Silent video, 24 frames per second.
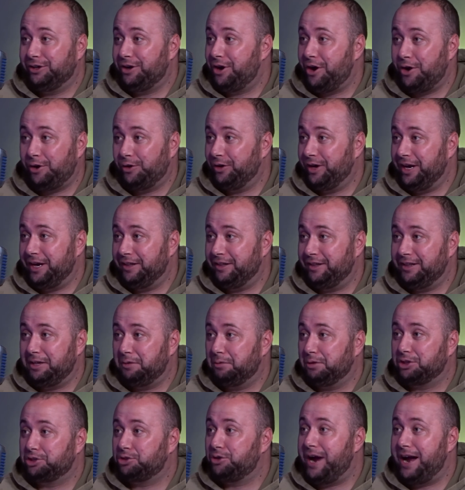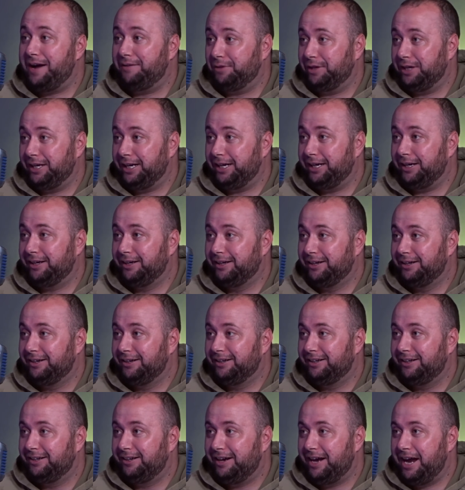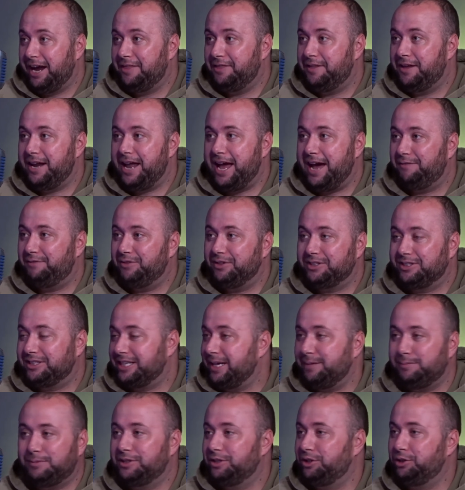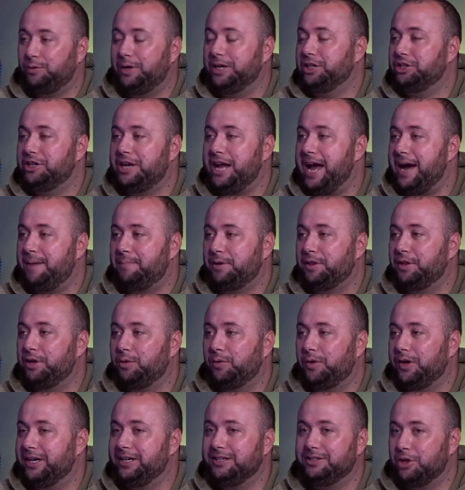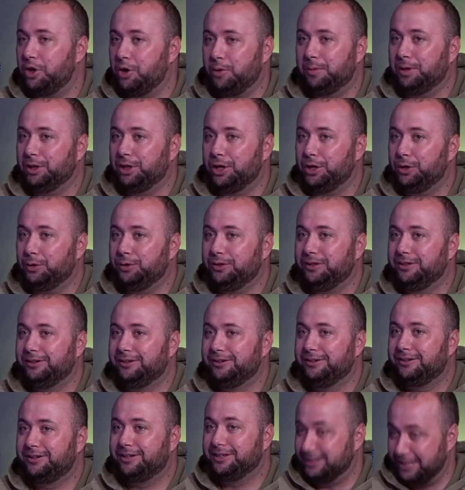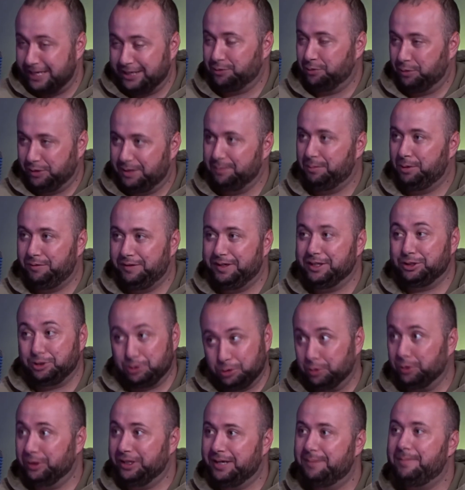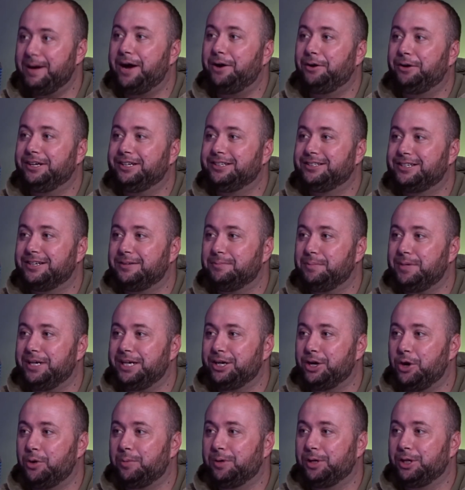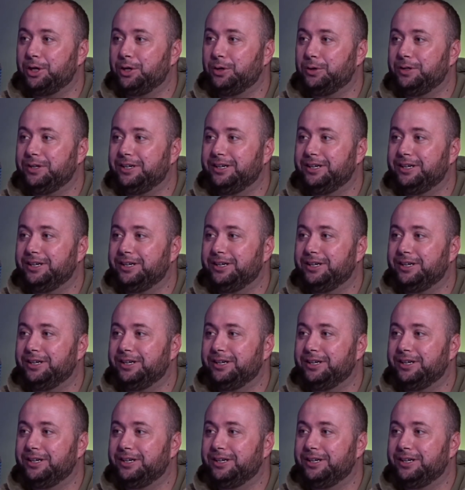holiday that they were traveling, and then have the same situation happen though where he's home alone. Because that's what the movie is truly about, is him being home alone.